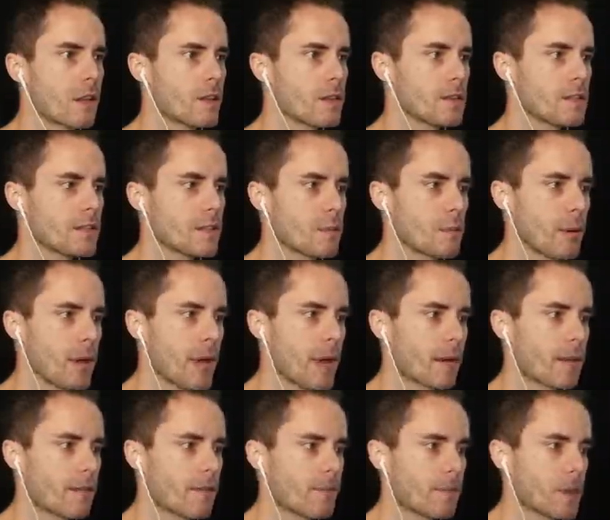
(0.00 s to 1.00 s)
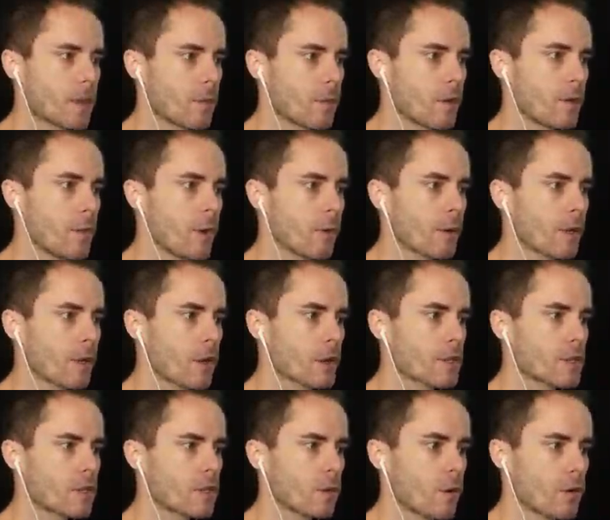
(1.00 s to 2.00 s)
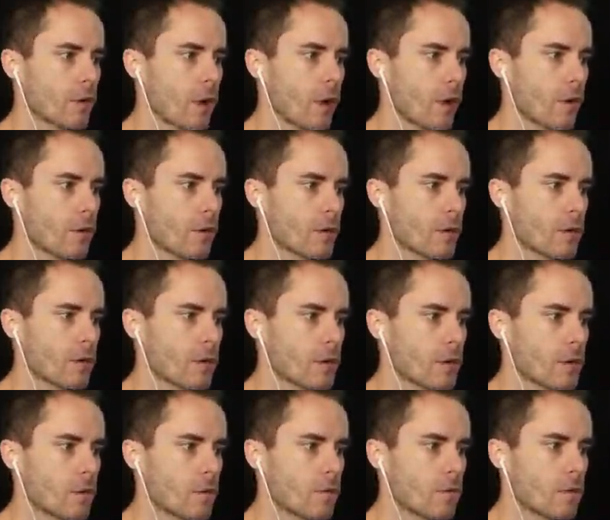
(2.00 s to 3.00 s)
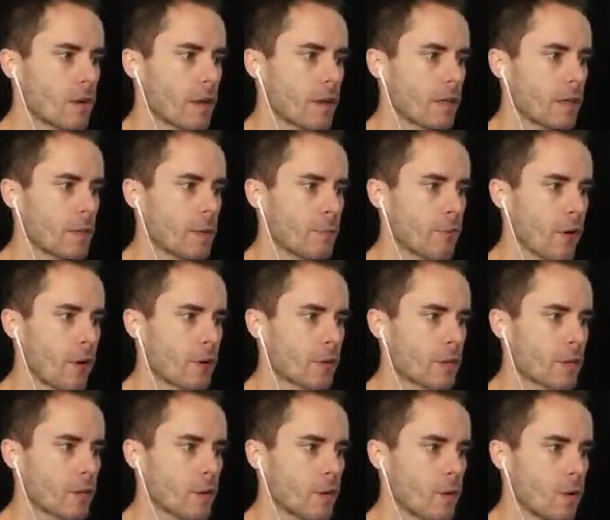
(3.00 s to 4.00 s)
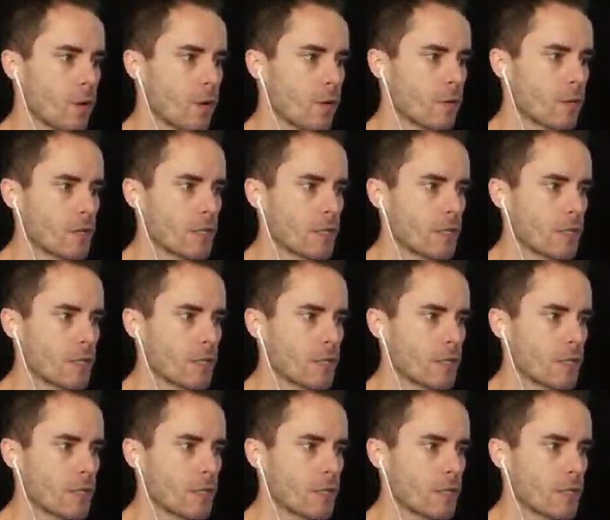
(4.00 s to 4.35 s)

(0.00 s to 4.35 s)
This isn't bad. could probably close the door though. I think we broke the door.